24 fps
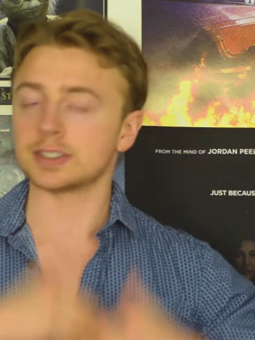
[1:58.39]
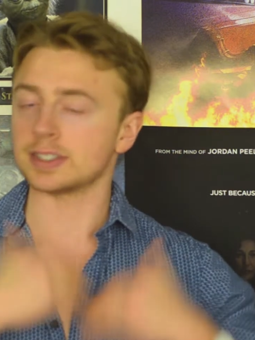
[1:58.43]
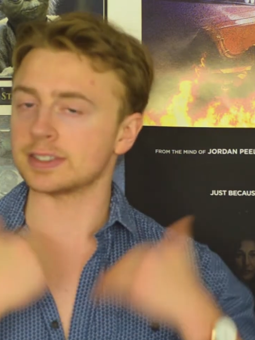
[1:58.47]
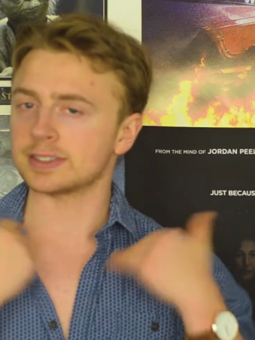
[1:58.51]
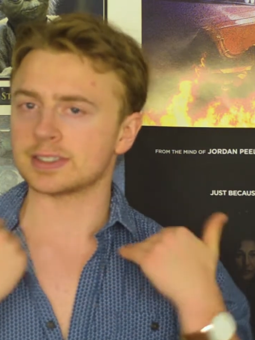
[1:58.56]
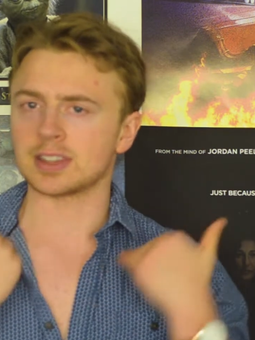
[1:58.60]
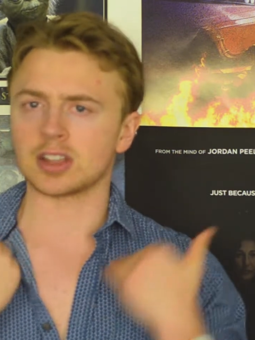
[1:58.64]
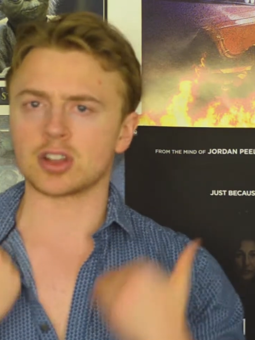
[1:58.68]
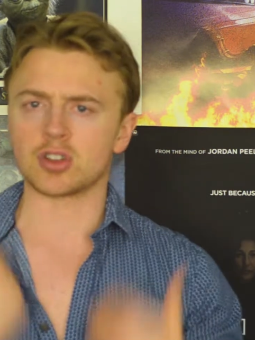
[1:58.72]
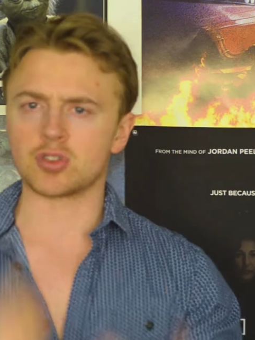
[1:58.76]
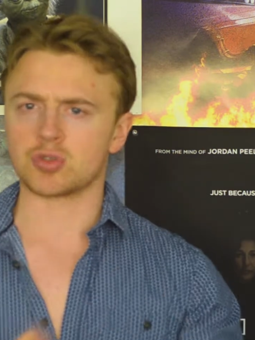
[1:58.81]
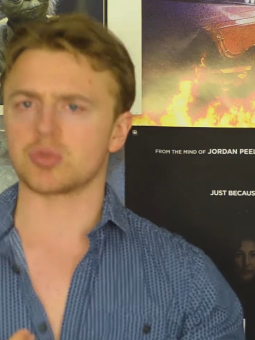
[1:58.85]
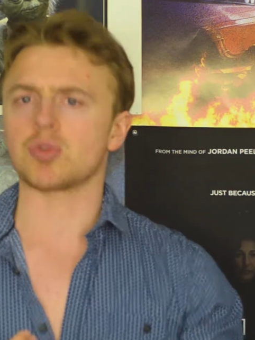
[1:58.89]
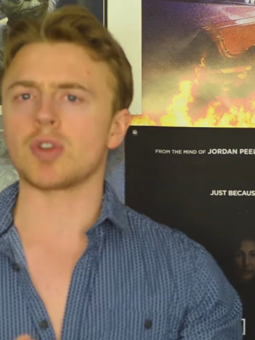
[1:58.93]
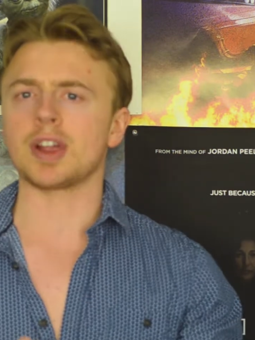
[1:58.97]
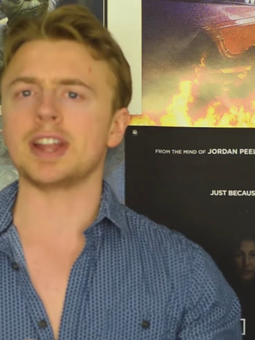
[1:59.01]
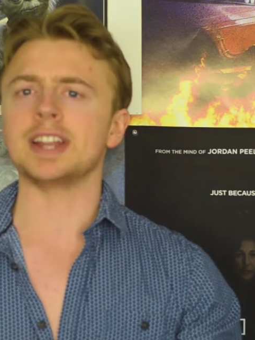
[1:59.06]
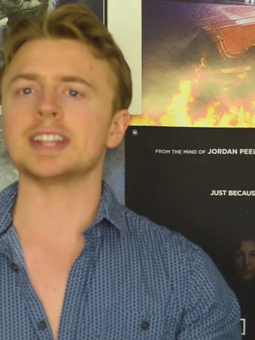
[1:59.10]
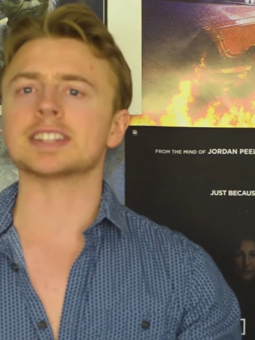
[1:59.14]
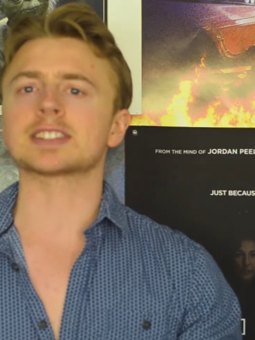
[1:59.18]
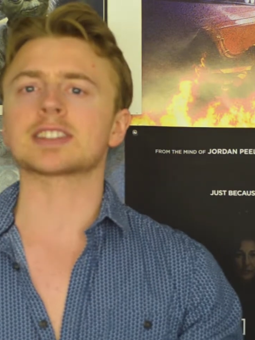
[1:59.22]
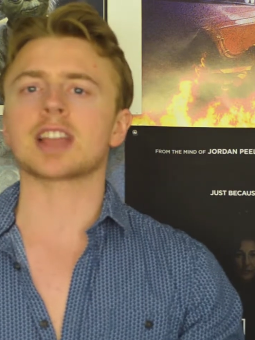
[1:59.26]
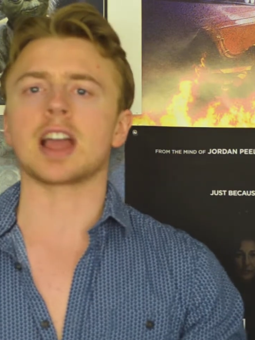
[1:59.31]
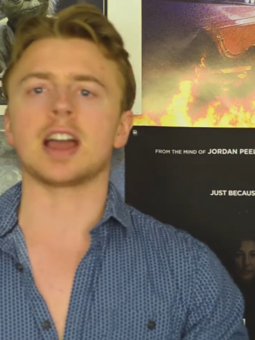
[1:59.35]
is the
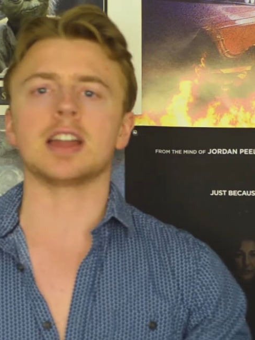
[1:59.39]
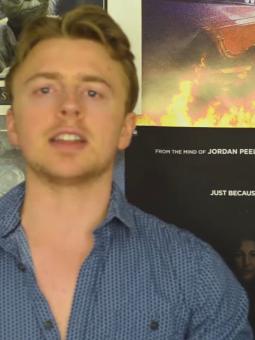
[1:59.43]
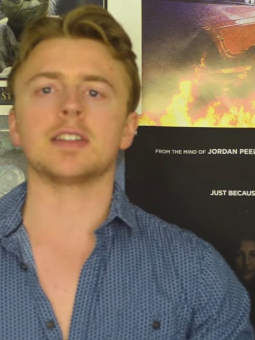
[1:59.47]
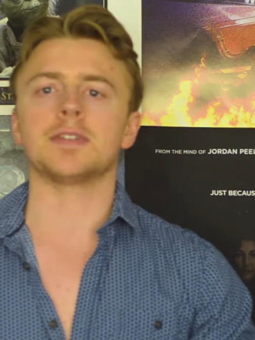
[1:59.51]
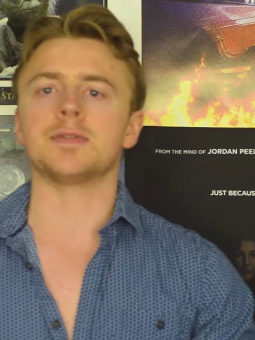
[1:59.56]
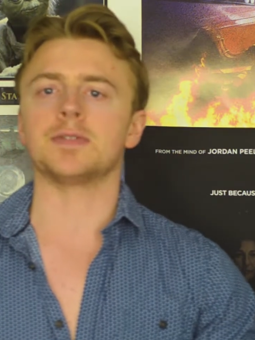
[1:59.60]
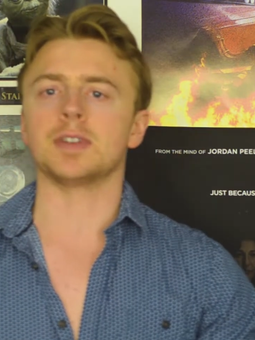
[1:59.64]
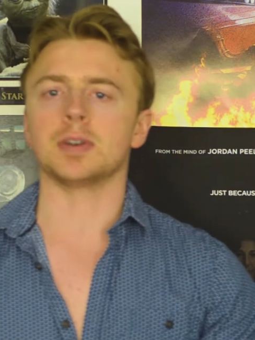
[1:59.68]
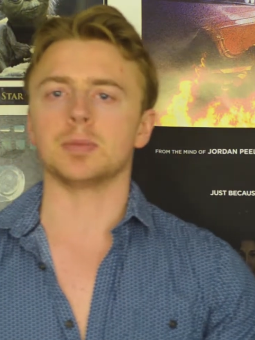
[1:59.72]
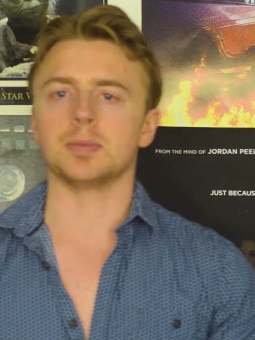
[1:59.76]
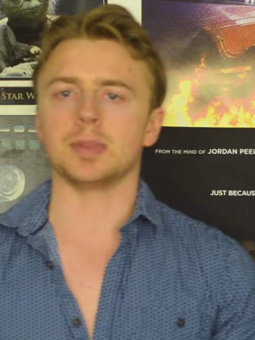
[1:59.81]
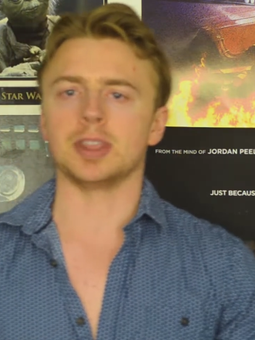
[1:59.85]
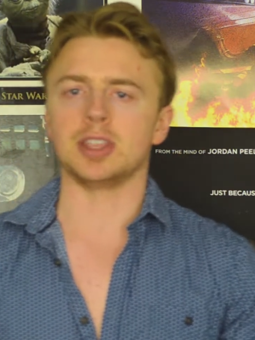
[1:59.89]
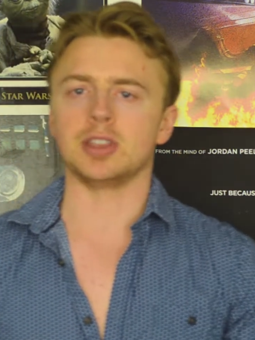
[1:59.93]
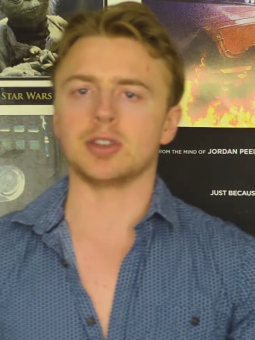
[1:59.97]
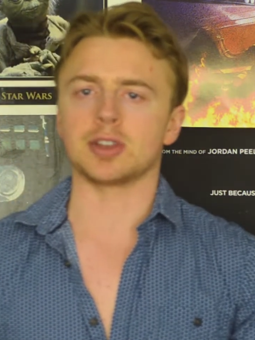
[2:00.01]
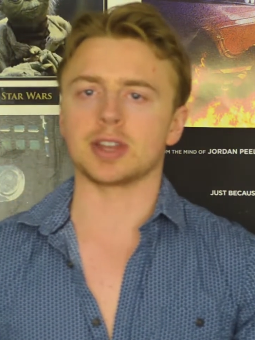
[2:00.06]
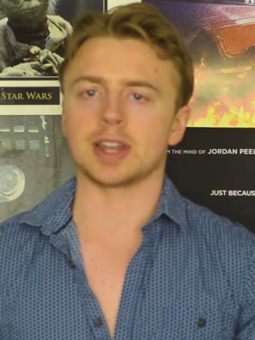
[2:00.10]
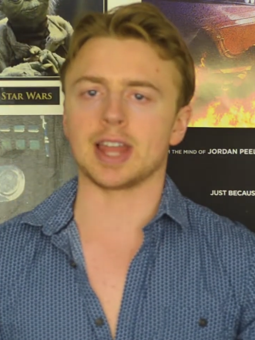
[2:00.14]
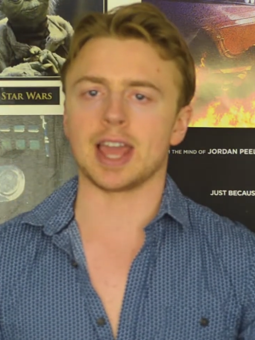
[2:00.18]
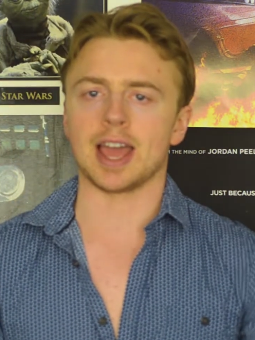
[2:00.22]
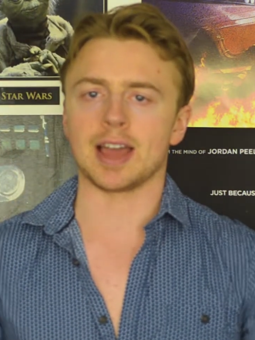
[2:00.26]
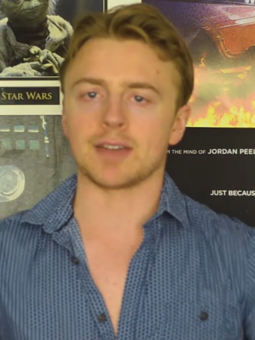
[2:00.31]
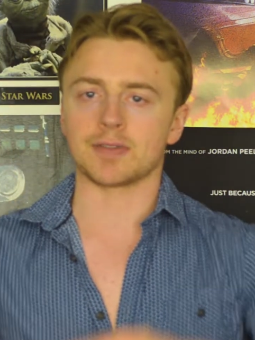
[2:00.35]
greatest kind of film that you
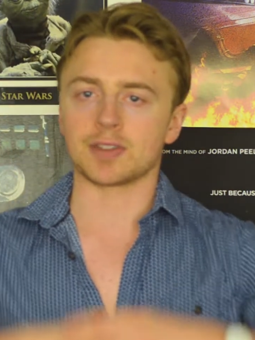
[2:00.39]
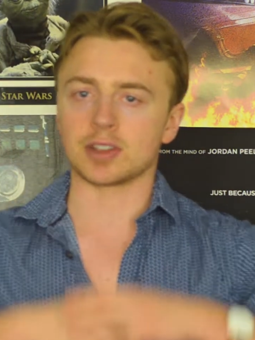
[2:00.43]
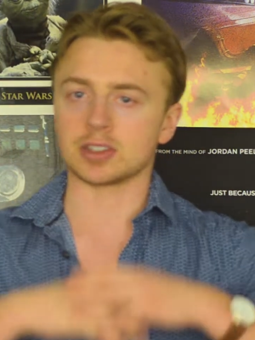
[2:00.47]
can have,